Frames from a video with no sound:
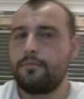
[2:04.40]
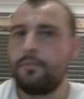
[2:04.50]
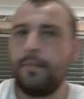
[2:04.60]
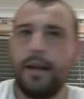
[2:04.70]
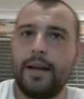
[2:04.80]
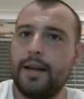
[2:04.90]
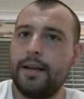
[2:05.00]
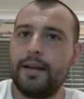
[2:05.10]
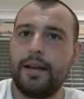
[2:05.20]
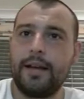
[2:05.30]

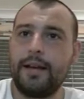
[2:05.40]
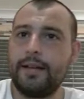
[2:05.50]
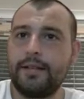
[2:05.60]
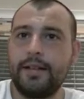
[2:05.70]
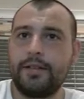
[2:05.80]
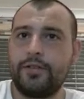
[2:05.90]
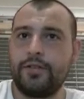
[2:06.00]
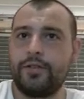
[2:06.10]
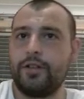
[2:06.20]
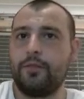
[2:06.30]
It's just
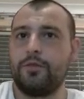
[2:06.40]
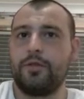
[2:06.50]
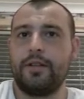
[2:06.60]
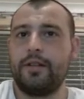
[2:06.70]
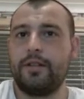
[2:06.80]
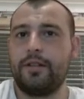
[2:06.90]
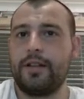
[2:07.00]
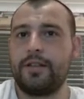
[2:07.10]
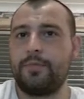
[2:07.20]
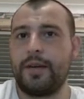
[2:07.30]
so. These
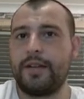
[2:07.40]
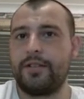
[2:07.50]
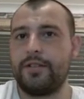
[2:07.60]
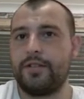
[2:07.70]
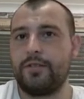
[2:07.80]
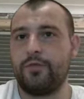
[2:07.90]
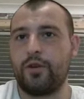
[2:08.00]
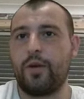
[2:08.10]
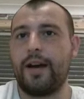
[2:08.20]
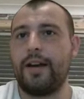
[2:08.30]
pieces
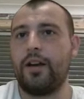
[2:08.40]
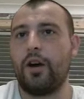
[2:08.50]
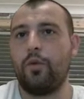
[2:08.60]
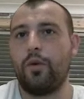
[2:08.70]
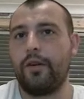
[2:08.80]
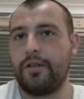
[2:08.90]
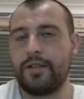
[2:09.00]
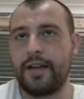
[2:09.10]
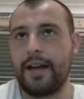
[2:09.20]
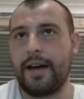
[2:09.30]
require no work to
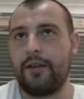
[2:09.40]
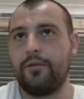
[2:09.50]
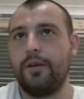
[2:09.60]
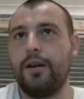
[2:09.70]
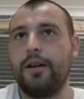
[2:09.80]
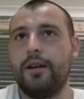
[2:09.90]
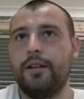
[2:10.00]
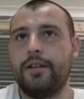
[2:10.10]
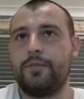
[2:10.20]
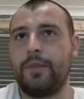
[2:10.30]
get out.
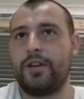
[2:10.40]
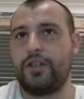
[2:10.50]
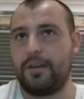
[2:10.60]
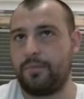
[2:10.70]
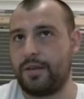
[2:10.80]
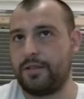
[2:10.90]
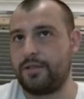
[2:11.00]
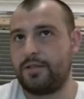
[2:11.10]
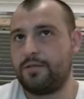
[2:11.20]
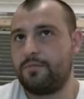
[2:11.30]
This bishop
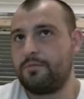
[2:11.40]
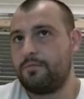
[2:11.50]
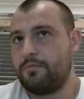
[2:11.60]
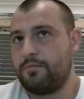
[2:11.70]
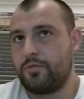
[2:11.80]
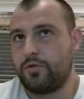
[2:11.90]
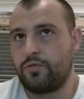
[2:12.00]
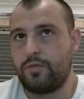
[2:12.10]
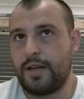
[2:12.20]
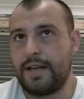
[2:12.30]
is
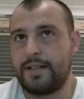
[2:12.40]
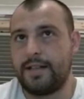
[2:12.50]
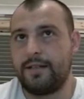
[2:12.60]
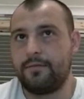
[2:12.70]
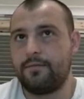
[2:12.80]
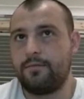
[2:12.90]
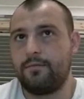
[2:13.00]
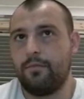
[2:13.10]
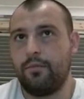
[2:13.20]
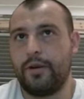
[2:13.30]
eating
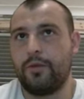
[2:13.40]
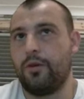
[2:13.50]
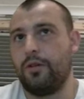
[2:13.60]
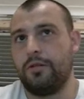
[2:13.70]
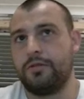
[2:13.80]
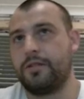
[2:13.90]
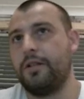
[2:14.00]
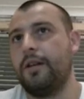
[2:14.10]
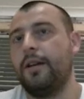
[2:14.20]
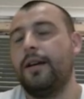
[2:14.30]
brick walls.
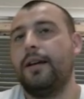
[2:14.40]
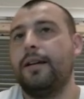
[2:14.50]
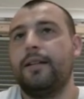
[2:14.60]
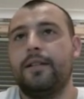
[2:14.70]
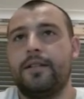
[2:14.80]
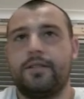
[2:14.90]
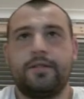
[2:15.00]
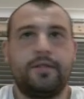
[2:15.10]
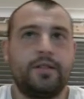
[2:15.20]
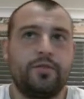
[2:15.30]
This
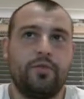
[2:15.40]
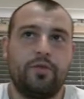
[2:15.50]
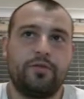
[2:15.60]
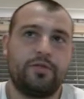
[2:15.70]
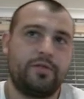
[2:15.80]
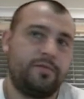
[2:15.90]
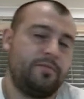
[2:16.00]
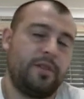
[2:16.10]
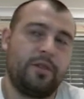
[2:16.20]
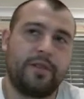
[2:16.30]
rook's
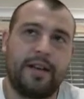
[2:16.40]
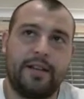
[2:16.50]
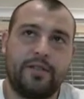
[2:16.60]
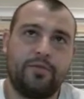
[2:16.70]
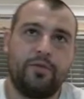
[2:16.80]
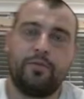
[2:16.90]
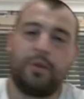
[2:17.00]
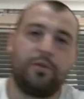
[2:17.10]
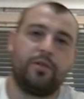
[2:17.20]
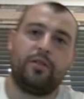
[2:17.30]
okay. This rook,
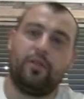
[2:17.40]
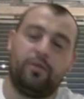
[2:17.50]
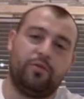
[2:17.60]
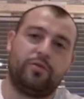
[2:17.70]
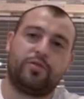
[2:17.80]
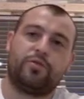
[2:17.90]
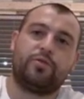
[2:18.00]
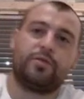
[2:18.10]
all rooks struggle to get